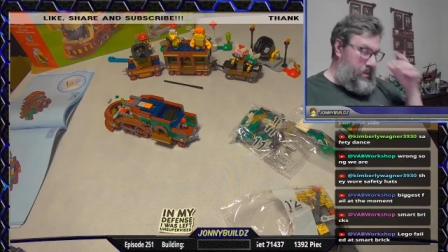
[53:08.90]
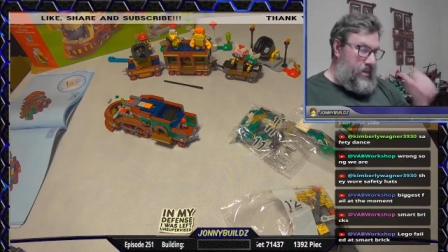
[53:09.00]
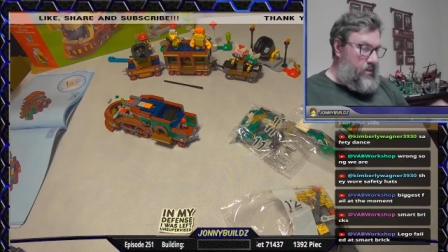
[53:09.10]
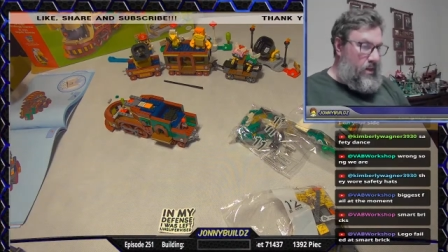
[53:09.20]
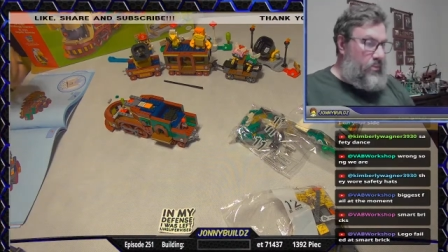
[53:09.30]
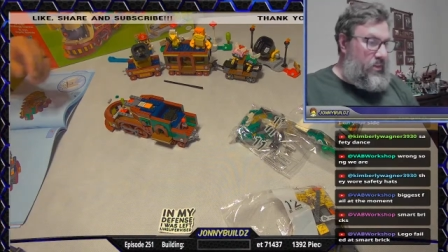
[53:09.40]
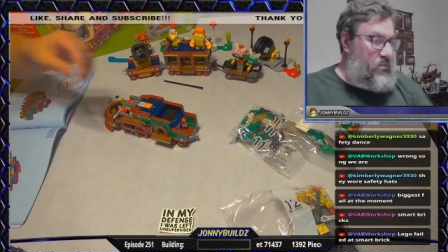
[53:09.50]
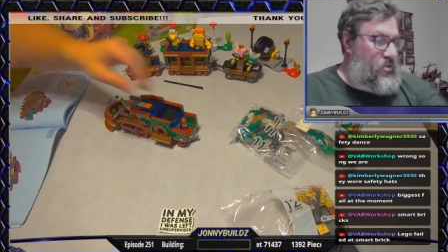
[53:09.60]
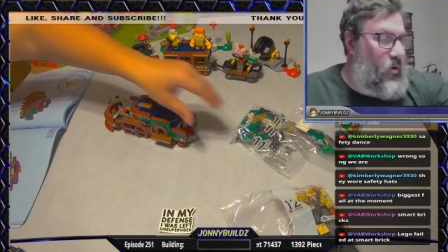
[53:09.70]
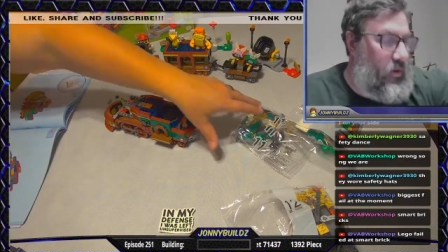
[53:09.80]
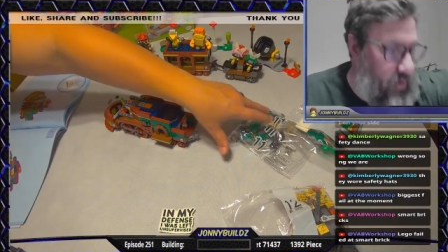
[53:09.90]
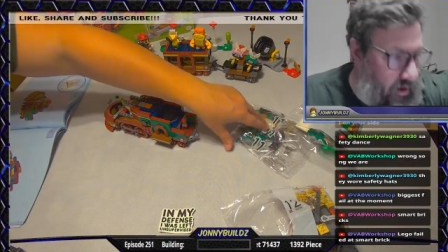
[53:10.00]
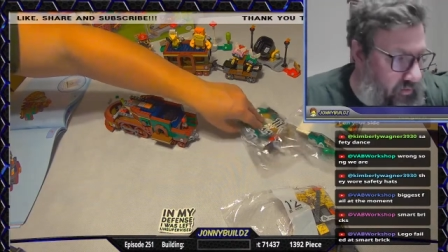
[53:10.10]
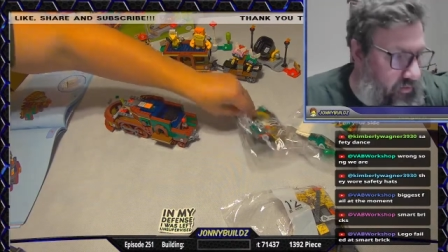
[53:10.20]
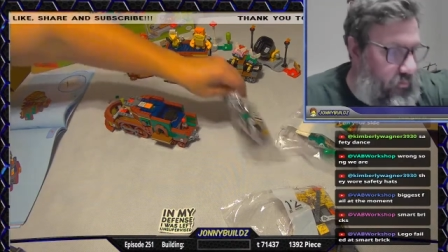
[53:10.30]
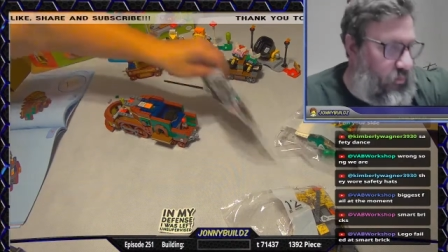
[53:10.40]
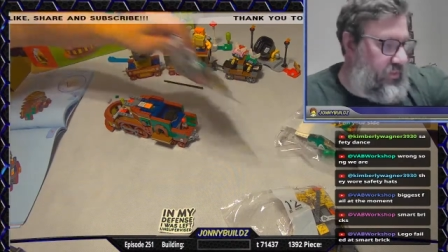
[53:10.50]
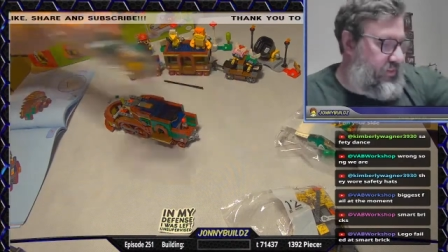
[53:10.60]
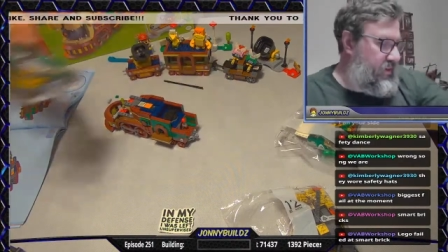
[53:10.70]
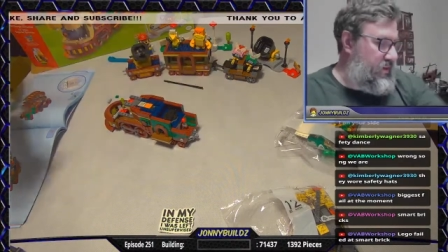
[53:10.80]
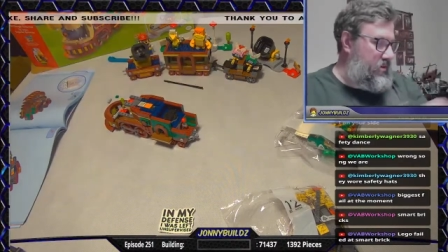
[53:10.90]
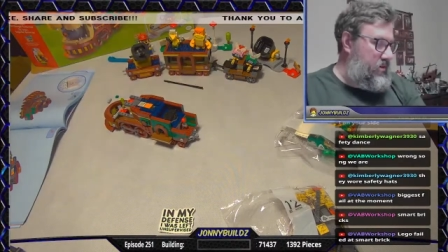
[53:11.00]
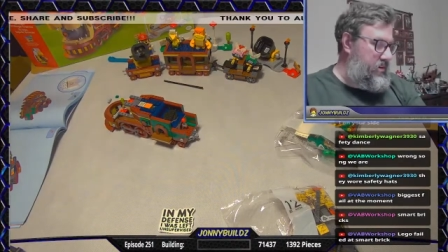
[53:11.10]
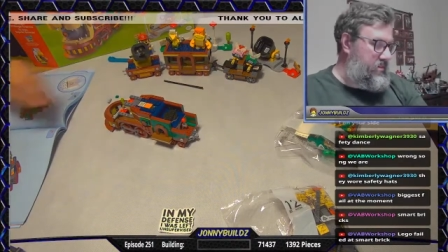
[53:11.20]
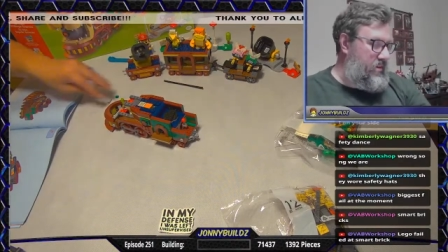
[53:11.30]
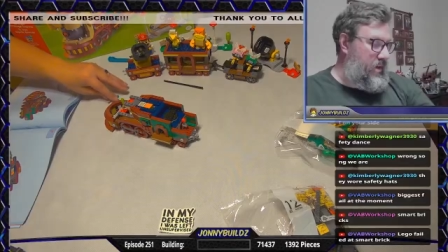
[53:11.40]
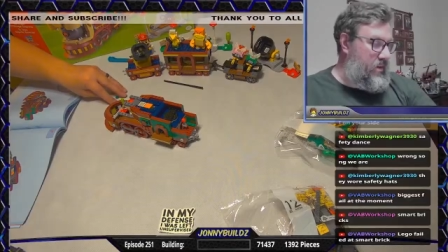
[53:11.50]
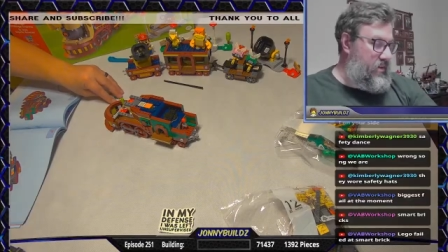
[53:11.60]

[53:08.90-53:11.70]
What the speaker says: nothing is going right with it either. It's like